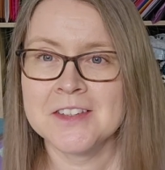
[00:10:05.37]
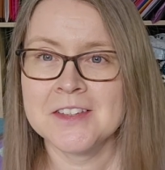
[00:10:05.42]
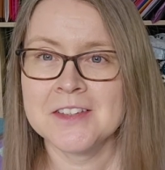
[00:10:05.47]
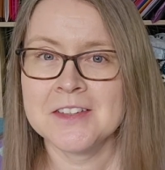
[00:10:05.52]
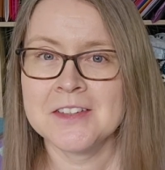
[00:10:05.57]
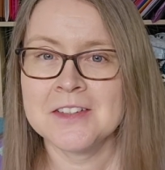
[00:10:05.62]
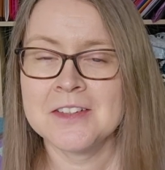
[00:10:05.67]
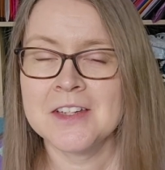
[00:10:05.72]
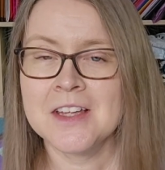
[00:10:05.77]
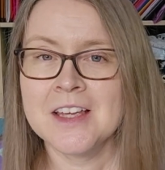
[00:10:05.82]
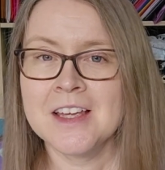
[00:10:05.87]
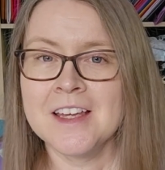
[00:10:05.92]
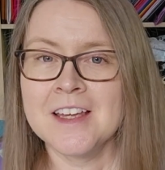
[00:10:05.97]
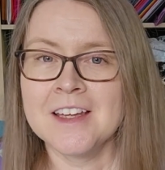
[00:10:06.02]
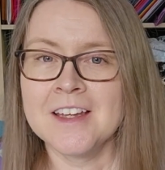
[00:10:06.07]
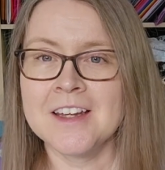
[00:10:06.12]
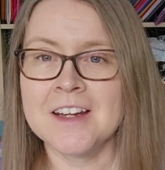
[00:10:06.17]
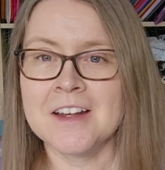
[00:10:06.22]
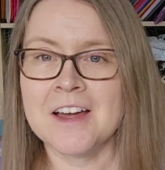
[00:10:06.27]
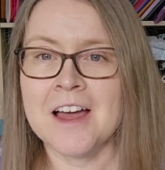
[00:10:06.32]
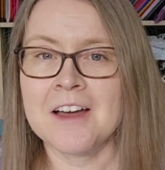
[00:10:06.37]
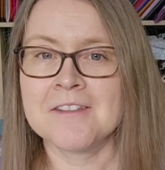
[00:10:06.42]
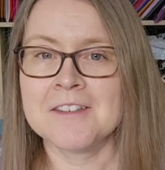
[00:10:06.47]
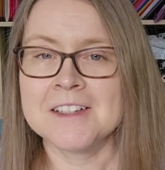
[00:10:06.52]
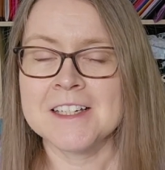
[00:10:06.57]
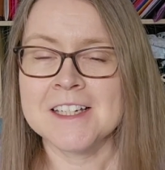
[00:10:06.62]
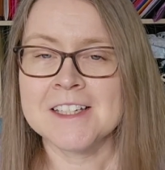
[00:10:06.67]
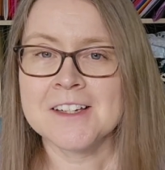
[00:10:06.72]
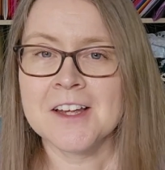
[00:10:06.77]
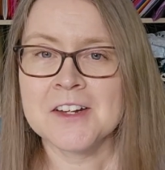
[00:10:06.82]
to have a
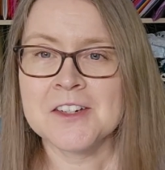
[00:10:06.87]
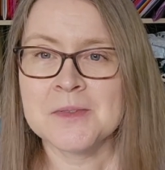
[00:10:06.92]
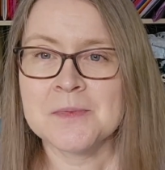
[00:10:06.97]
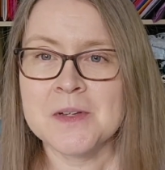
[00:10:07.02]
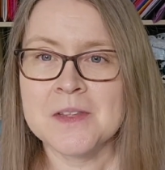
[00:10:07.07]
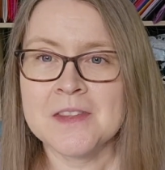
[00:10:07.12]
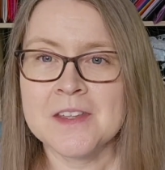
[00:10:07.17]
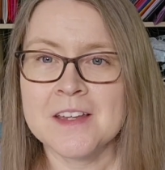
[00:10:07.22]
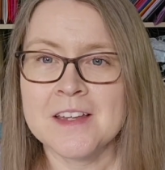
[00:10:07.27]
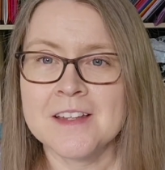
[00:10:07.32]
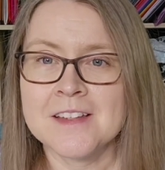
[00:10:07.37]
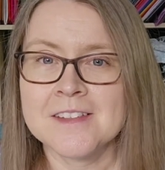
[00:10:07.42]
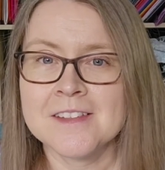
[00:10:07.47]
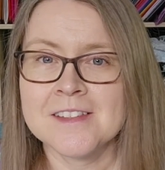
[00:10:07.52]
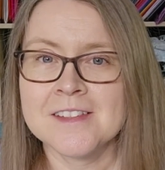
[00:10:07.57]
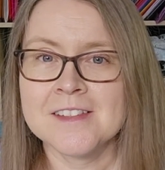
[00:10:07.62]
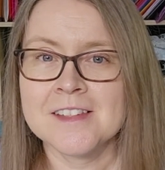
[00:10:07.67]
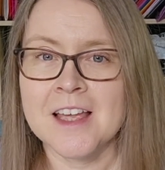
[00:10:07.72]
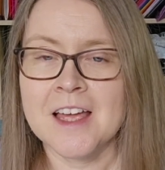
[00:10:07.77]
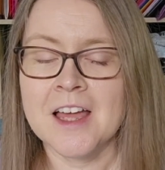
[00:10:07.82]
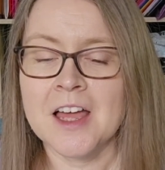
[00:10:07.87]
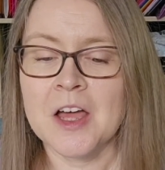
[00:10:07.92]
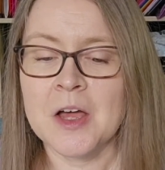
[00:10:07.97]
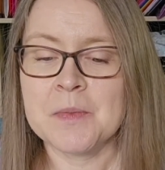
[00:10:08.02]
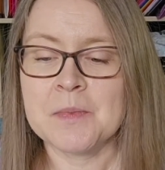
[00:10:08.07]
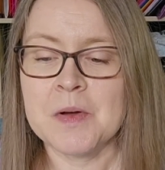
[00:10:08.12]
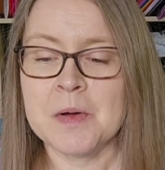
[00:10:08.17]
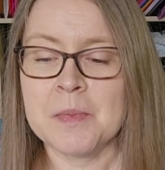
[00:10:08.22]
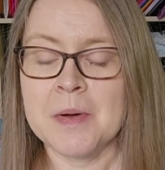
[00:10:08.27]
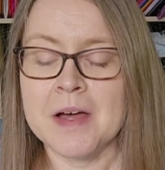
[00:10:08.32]
discussion with us
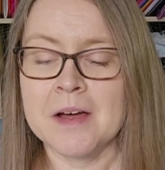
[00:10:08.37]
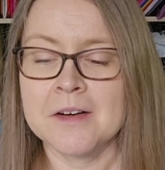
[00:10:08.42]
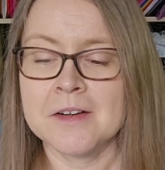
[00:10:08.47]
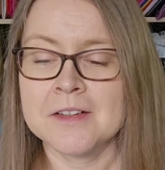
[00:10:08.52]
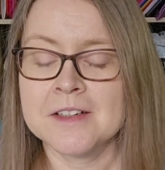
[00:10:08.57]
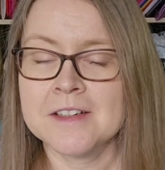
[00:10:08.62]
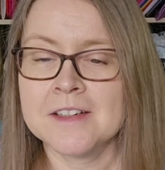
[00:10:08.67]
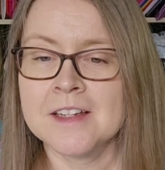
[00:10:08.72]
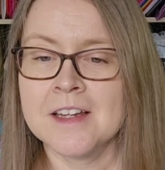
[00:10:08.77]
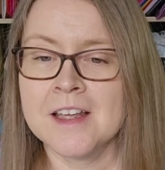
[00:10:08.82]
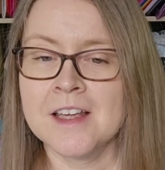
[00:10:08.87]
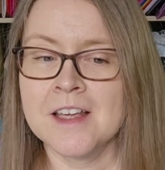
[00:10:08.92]
about